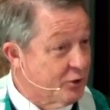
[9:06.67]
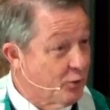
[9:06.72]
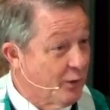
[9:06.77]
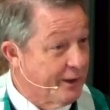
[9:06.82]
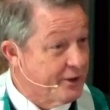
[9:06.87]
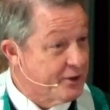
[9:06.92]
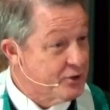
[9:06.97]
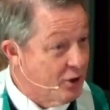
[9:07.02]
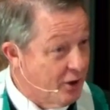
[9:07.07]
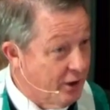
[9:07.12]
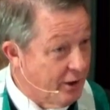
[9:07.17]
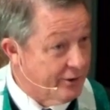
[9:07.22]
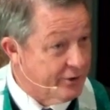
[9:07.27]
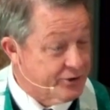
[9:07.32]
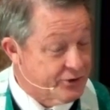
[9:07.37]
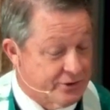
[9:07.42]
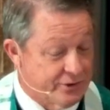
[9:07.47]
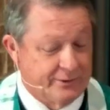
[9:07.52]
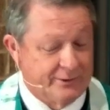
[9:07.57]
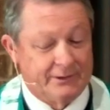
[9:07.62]
quite as
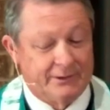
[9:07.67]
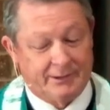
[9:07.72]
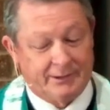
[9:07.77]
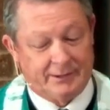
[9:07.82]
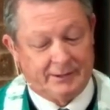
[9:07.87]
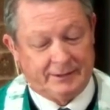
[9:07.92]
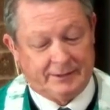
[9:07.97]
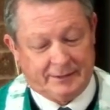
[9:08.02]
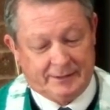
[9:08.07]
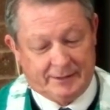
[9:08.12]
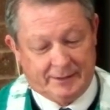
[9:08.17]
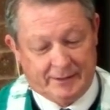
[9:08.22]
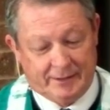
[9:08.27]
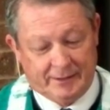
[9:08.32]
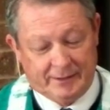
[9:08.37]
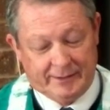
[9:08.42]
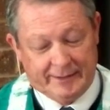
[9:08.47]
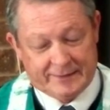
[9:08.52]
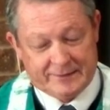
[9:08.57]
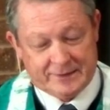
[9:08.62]
harsh
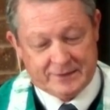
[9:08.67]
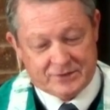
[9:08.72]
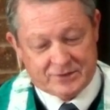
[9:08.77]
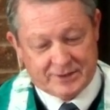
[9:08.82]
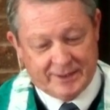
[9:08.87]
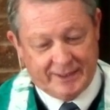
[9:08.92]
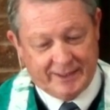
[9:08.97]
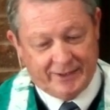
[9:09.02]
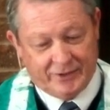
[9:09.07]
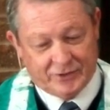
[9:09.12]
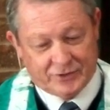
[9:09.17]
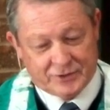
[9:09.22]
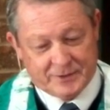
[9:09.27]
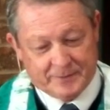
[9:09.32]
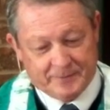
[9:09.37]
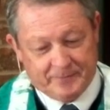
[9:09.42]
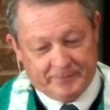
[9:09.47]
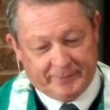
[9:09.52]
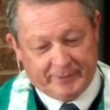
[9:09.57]
as it sounds.